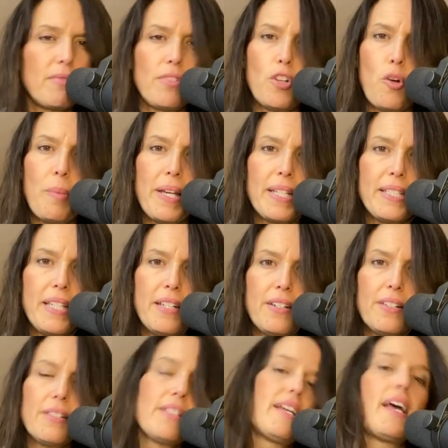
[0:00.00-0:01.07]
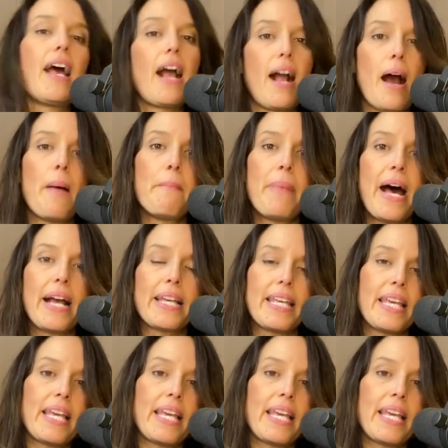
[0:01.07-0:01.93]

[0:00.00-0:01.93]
No big deal. Come back